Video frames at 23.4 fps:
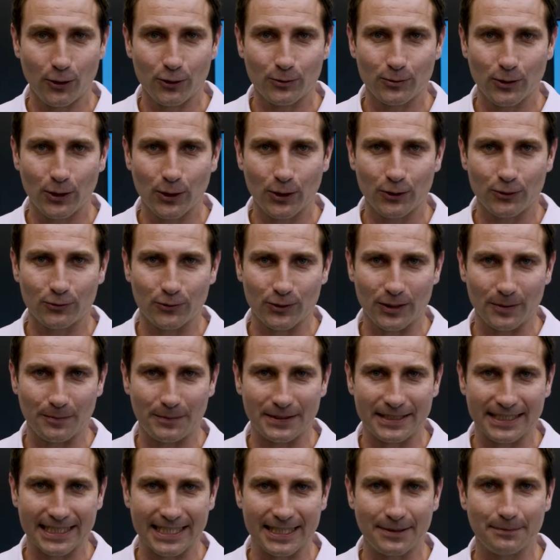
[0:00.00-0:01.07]
mode for
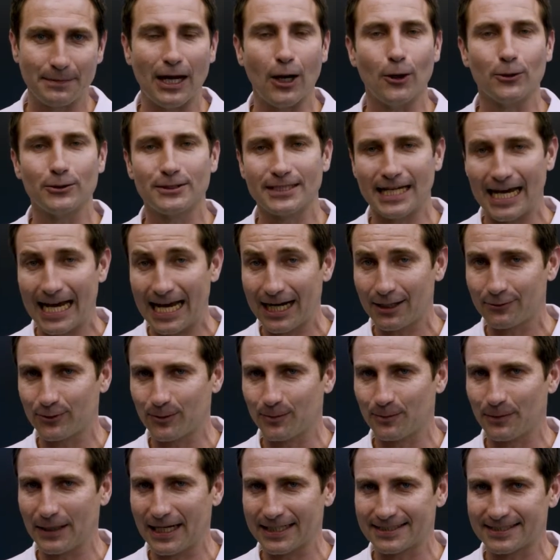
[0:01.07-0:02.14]
independent operation
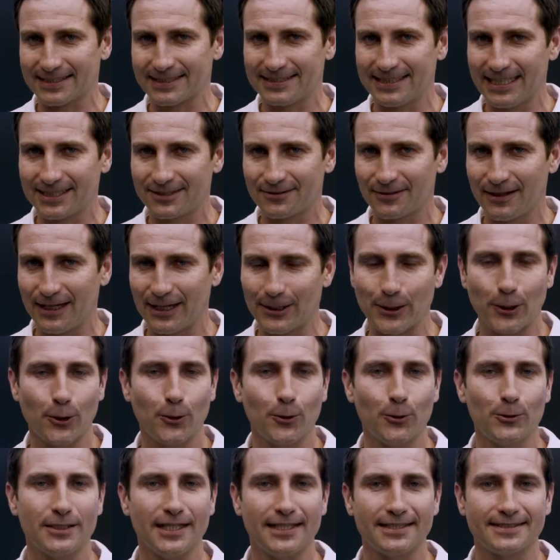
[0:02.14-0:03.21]
away from the practice
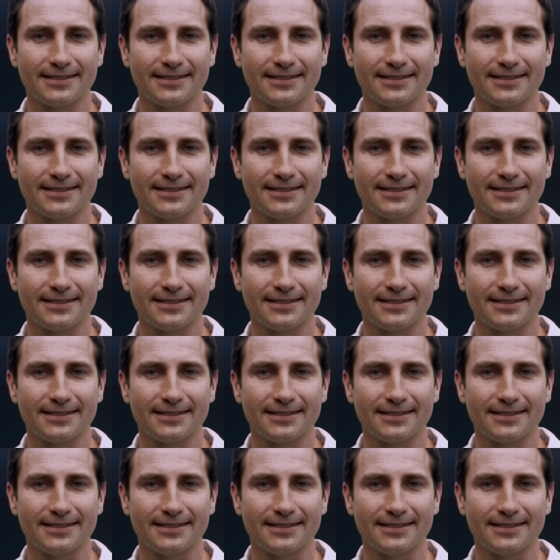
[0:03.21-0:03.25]
network,